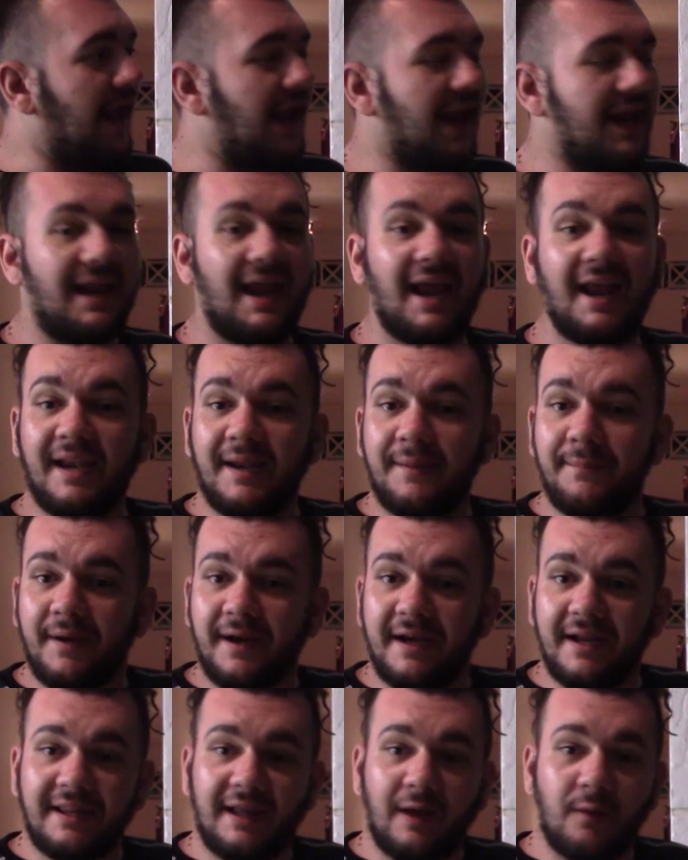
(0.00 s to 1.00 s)
And
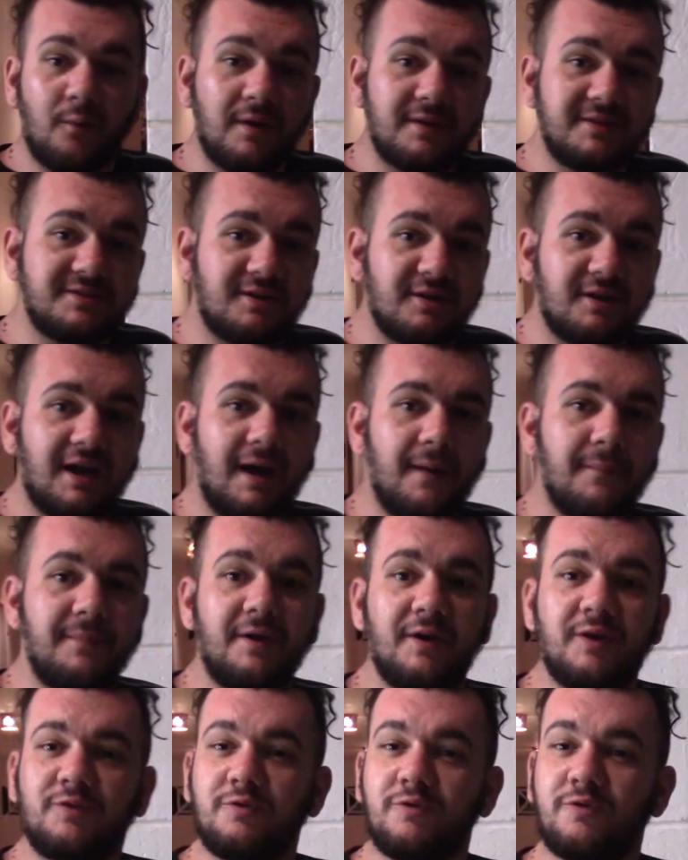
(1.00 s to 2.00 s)
anybody that wants to come
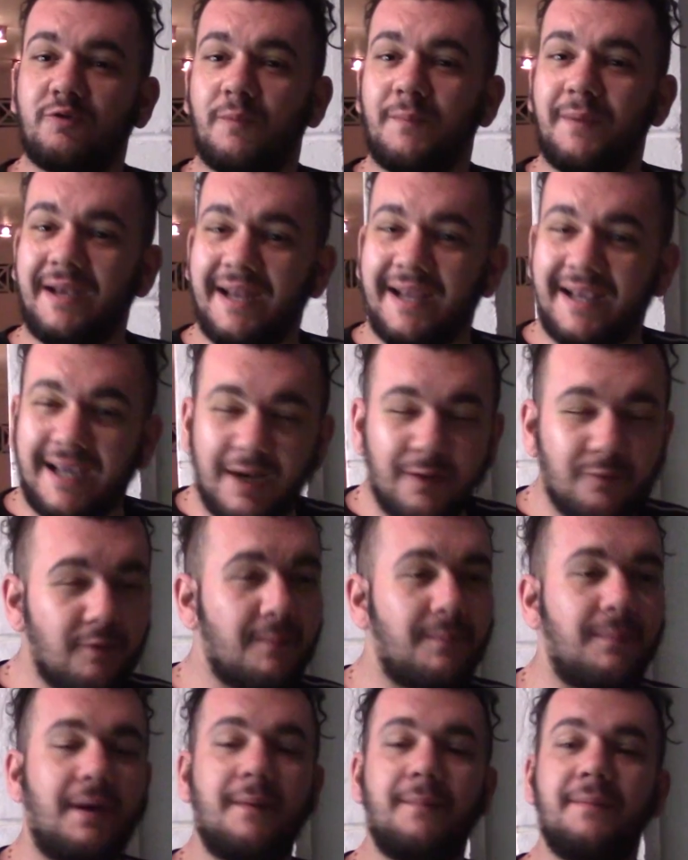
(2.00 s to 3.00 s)
here to Dominican
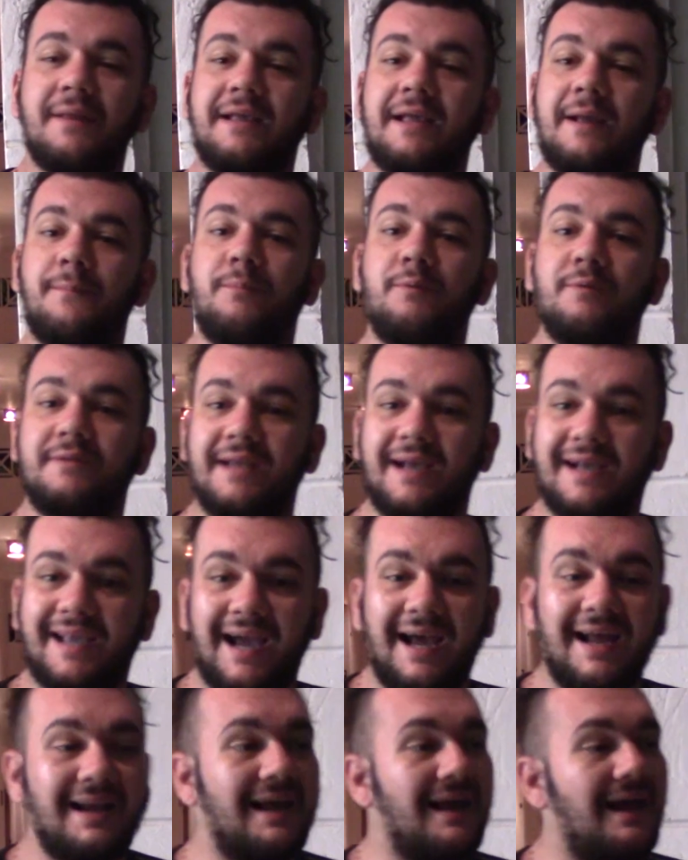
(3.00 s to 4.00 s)
Republic and Punta
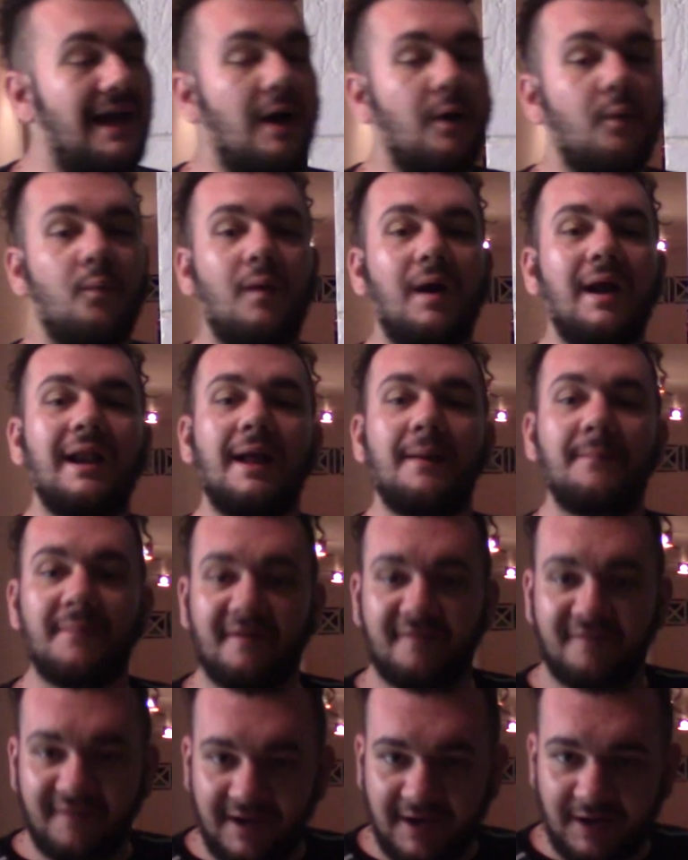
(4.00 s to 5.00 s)
Cana and Ouala
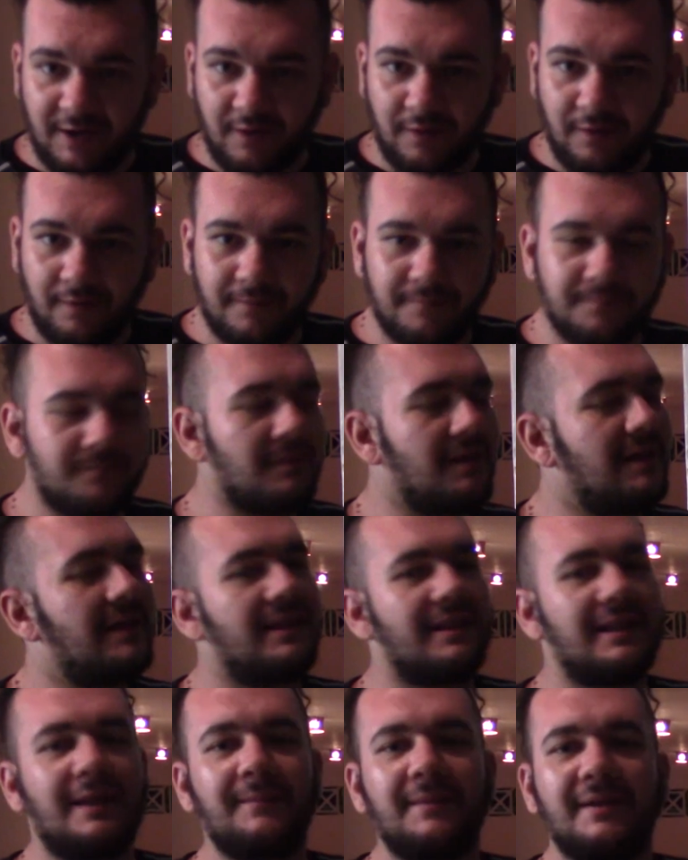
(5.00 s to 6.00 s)
Bavero,
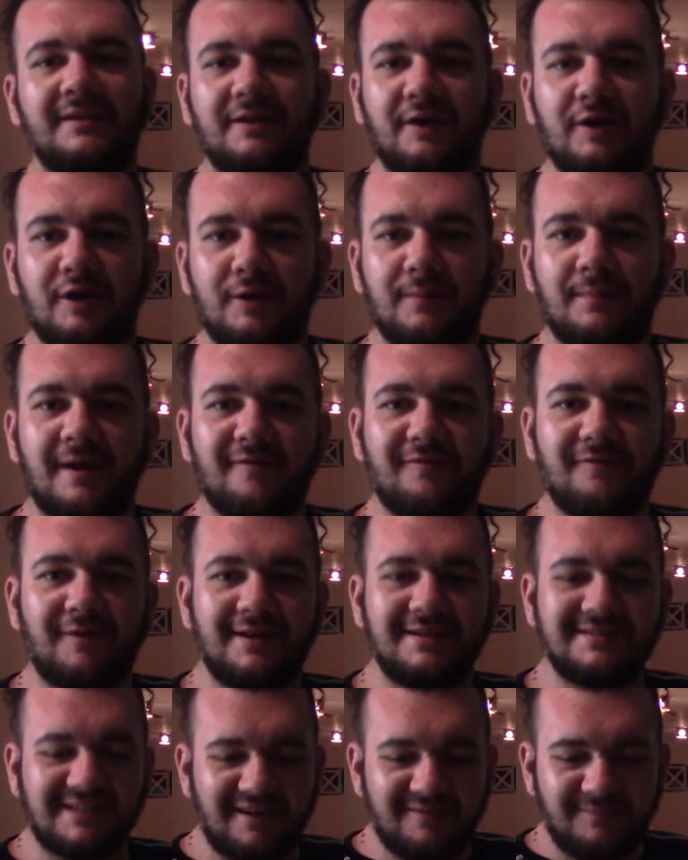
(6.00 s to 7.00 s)
let me tell you, my
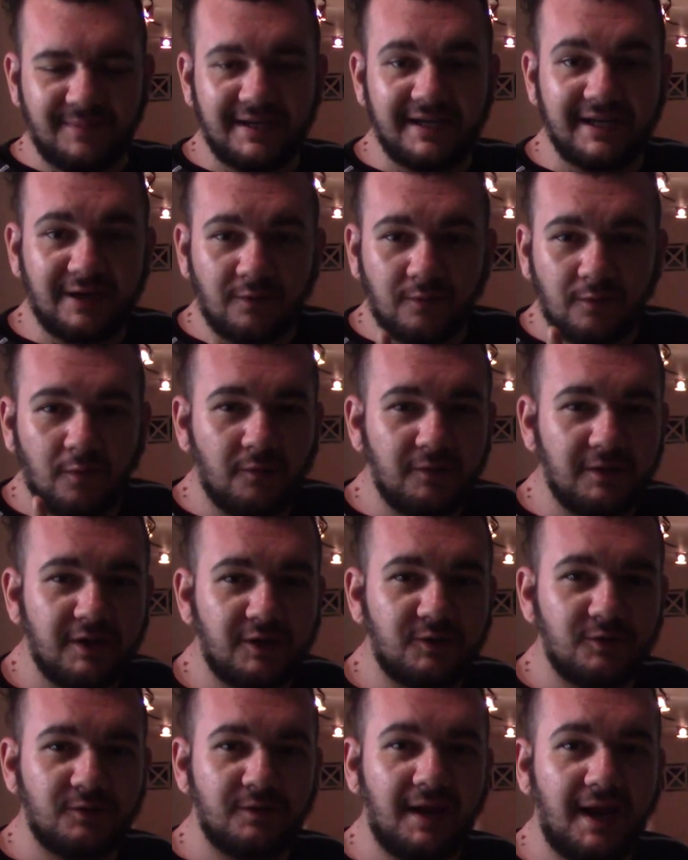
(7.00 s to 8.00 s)
friends, I've been here only
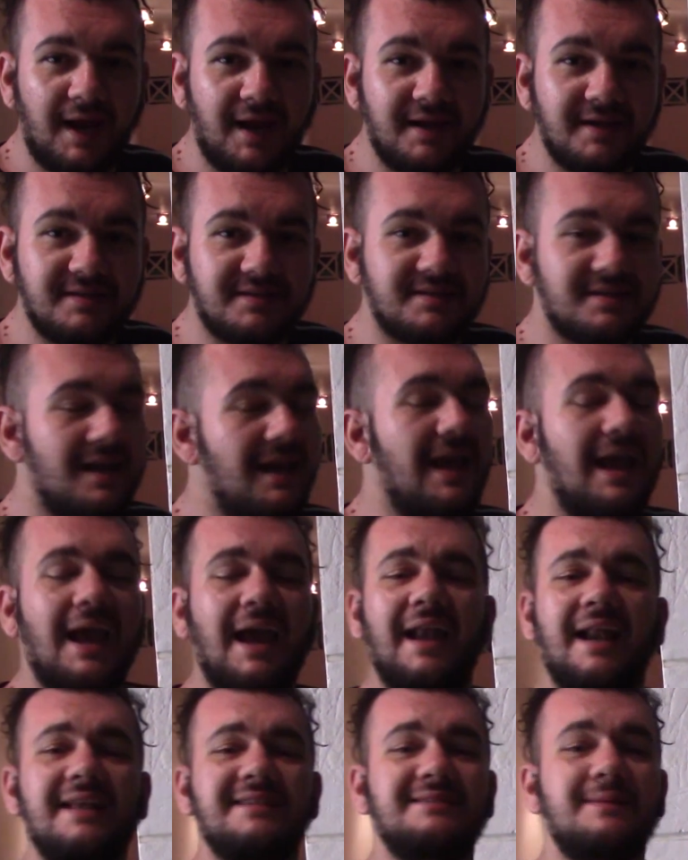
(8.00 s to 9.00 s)
2 days
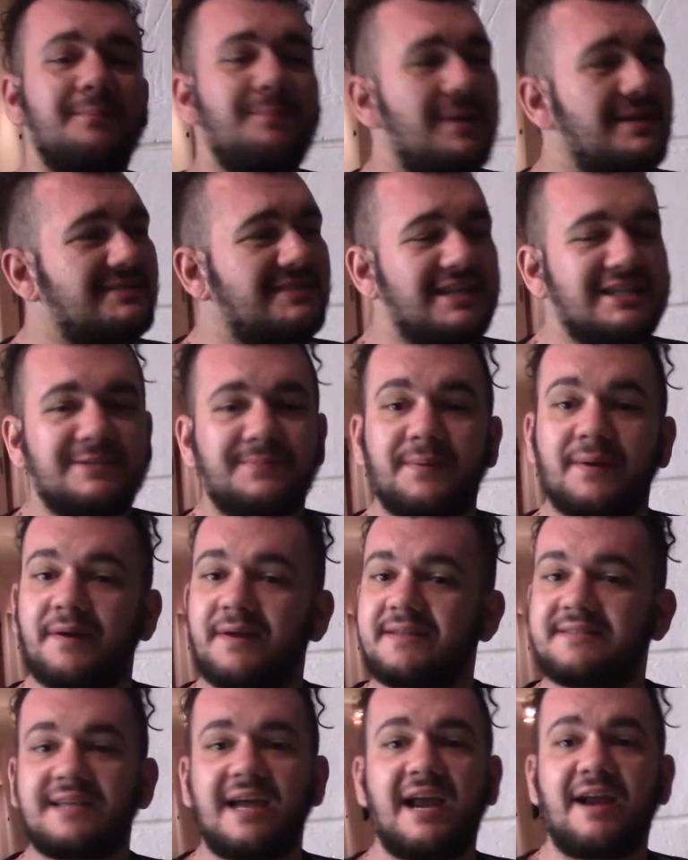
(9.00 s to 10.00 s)
and it's the best
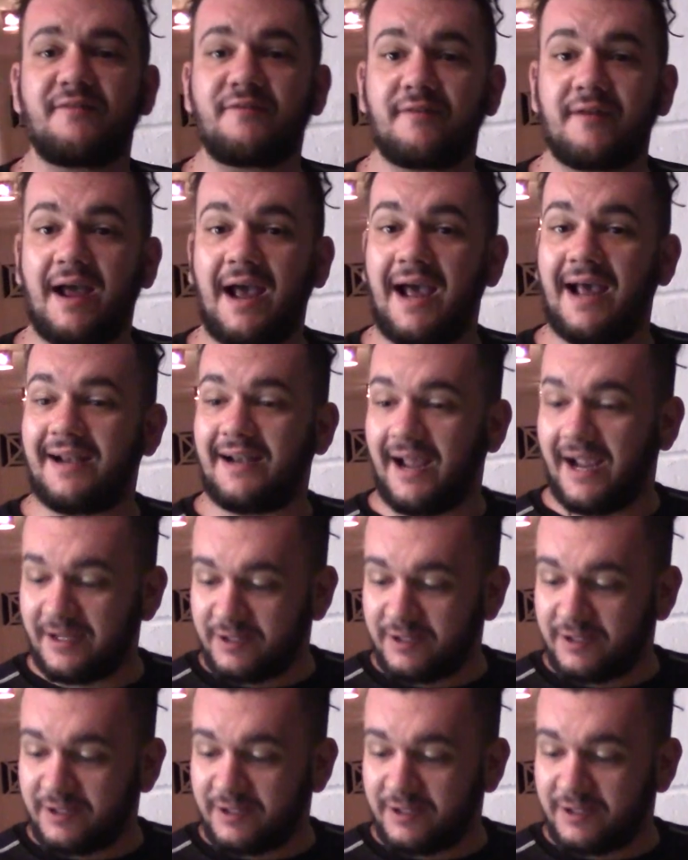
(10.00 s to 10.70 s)
experience I ever had.